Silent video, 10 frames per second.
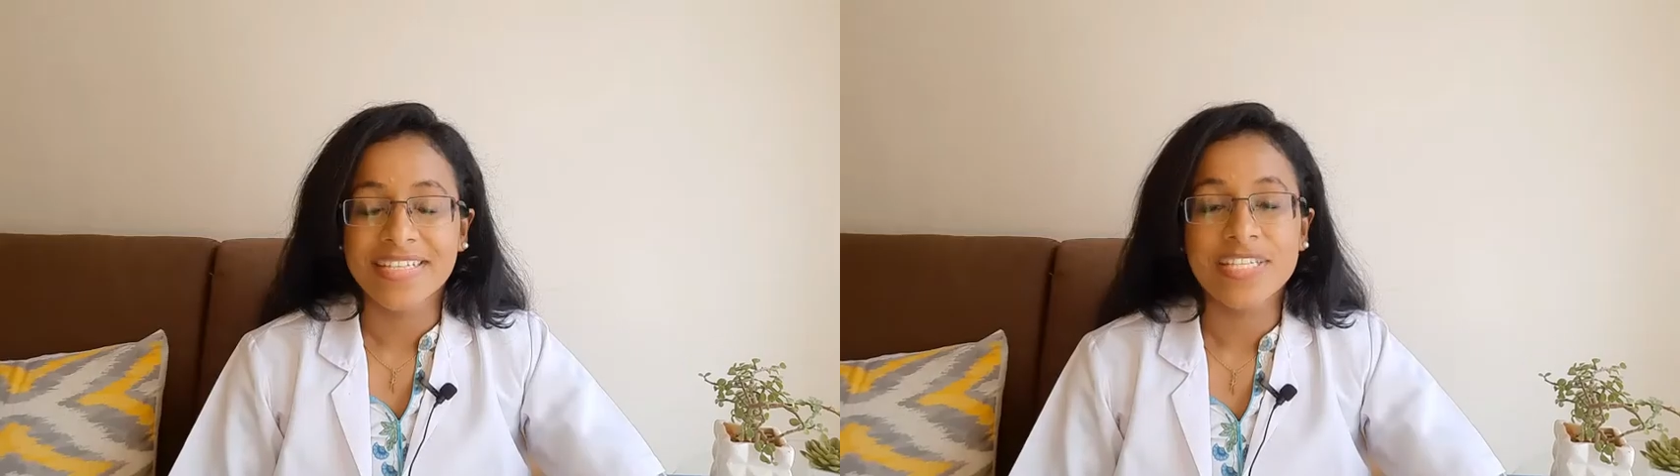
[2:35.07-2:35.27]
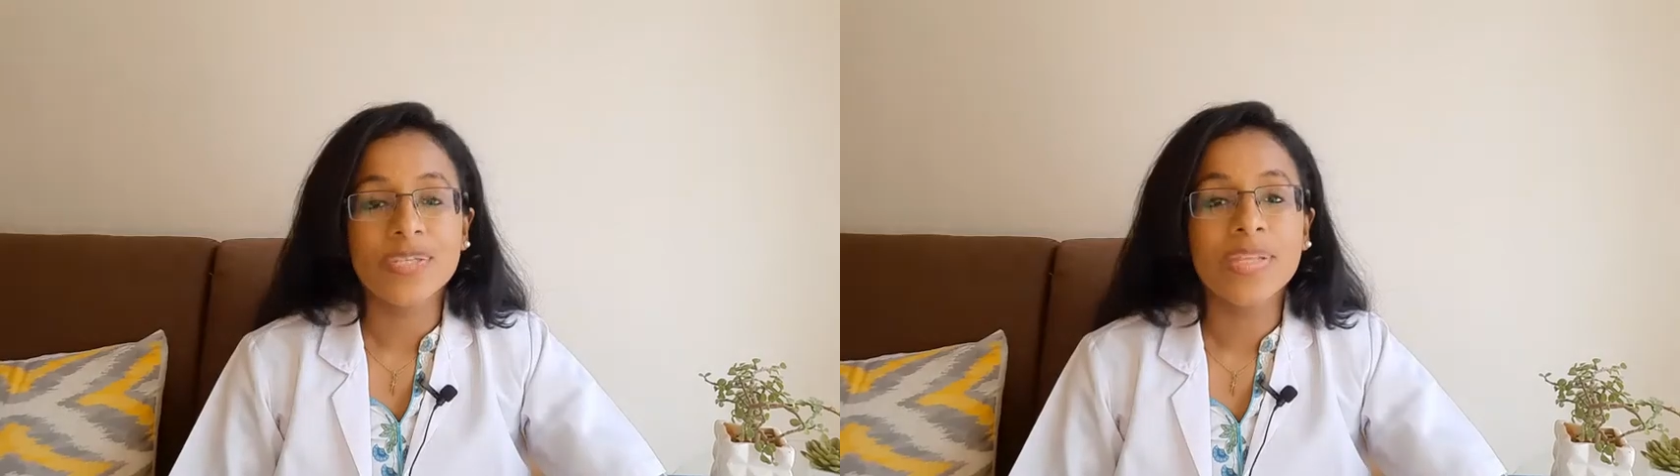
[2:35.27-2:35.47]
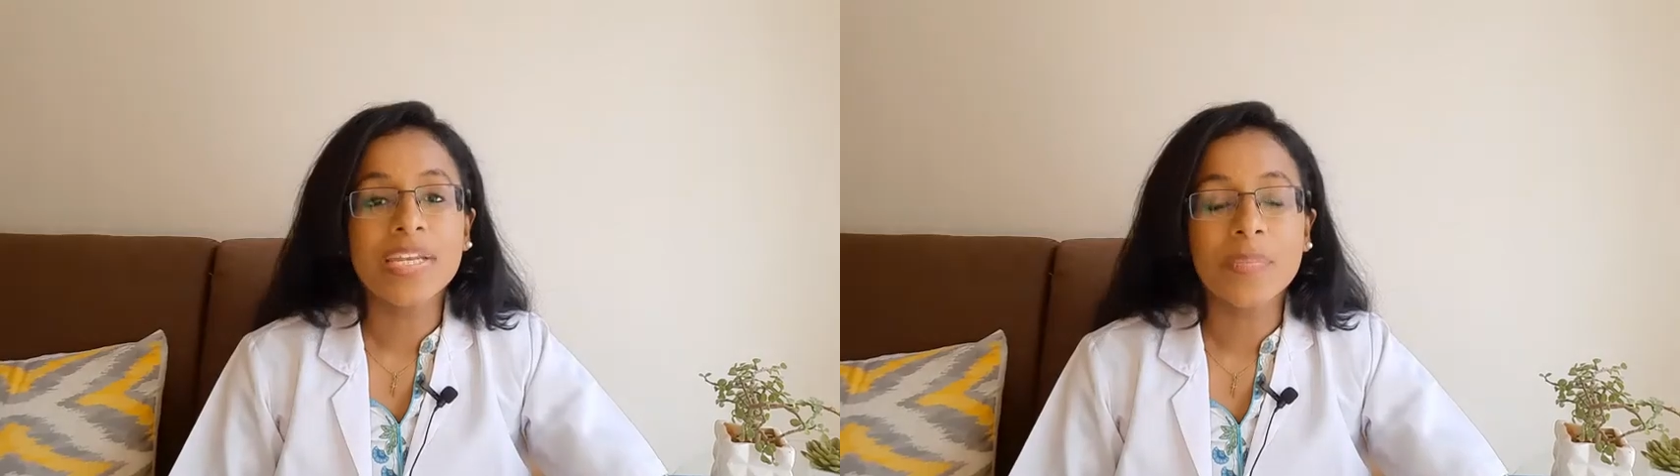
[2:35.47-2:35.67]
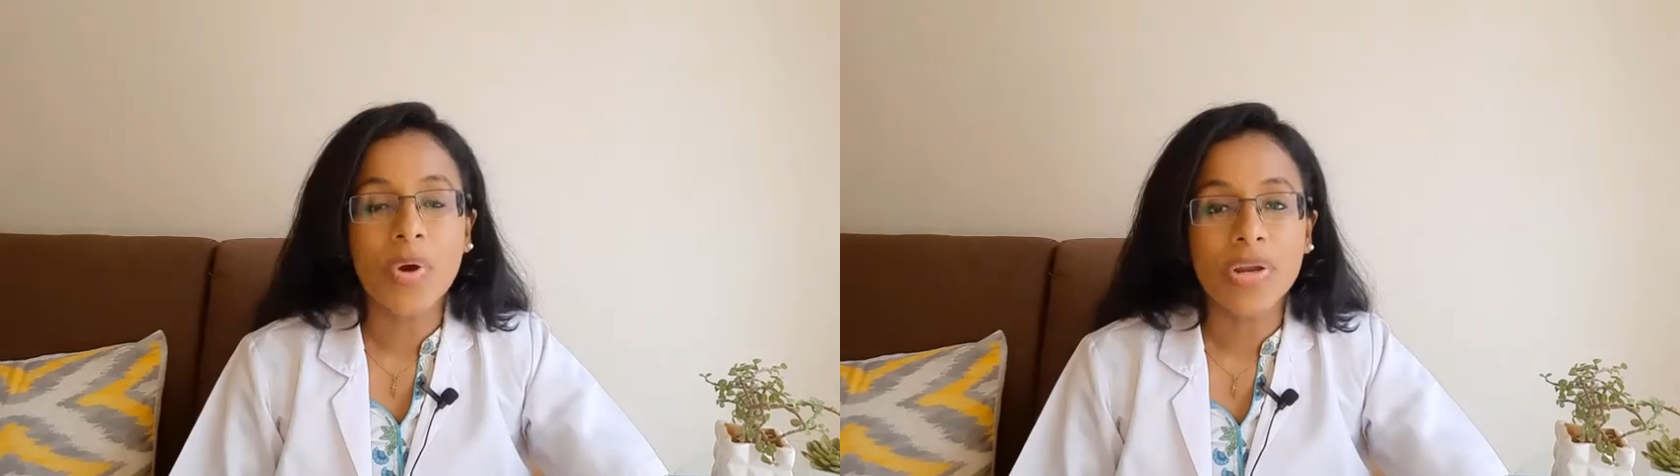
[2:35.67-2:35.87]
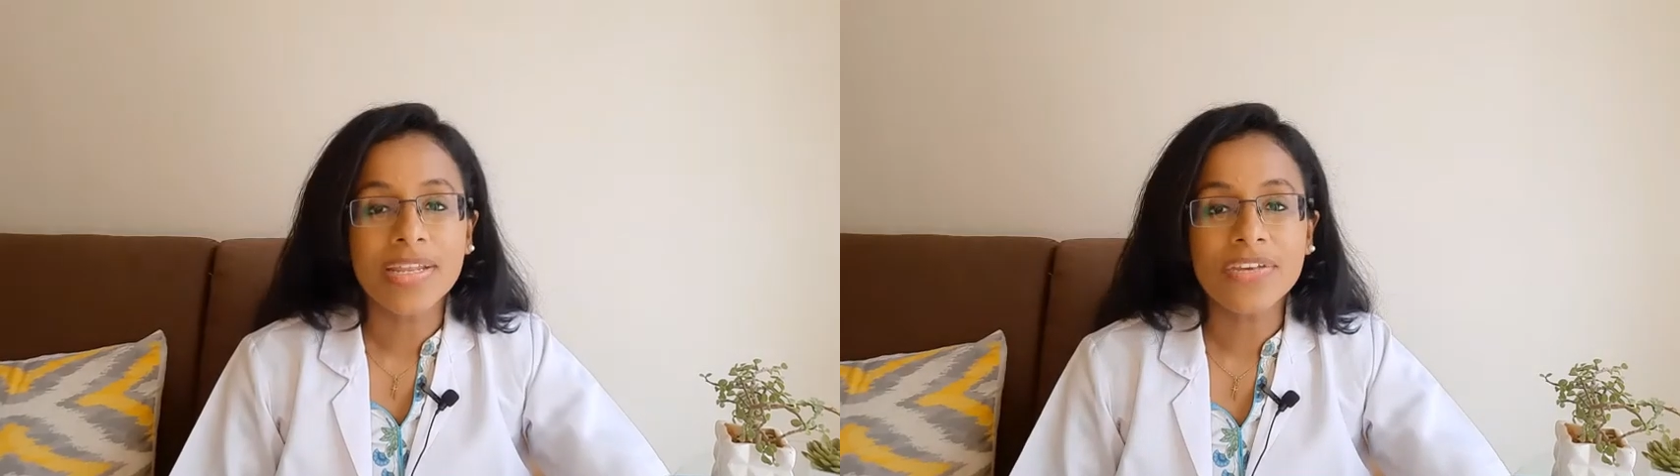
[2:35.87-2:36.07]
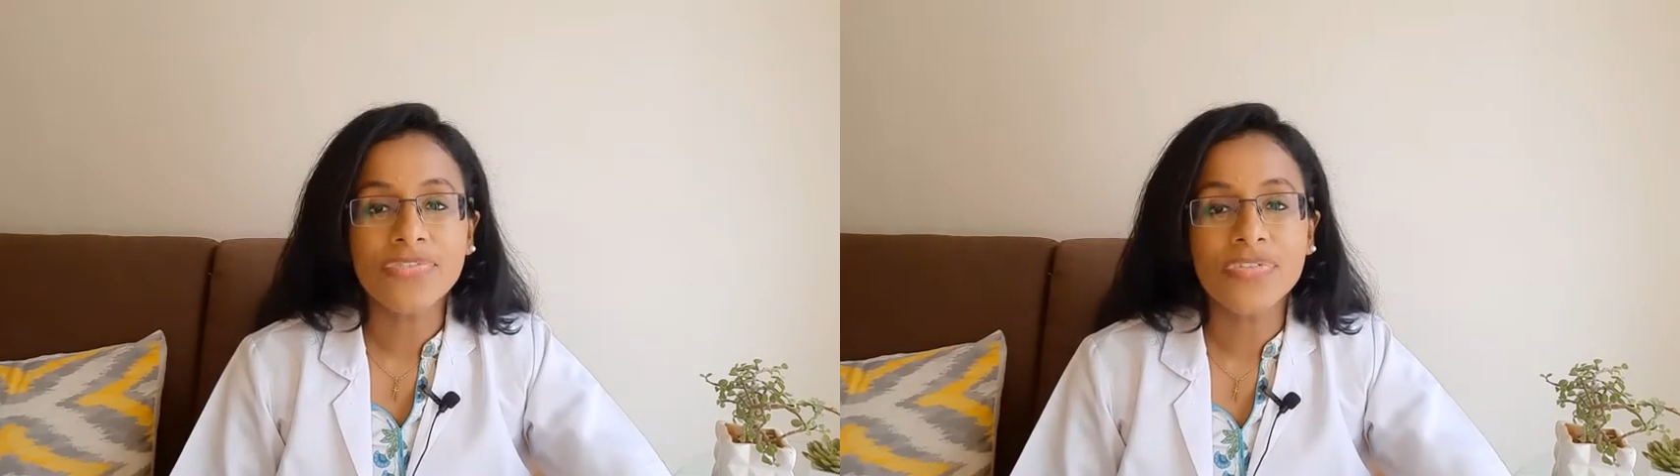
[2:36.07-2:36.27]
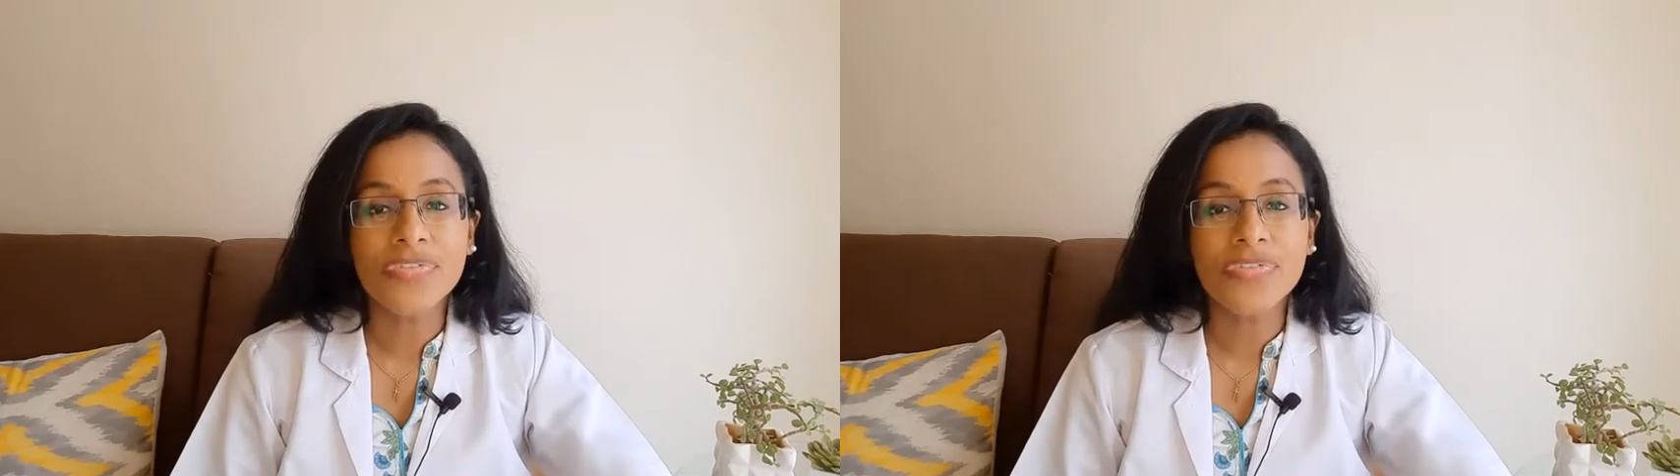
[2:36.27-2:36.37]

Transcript: So the mnemonic for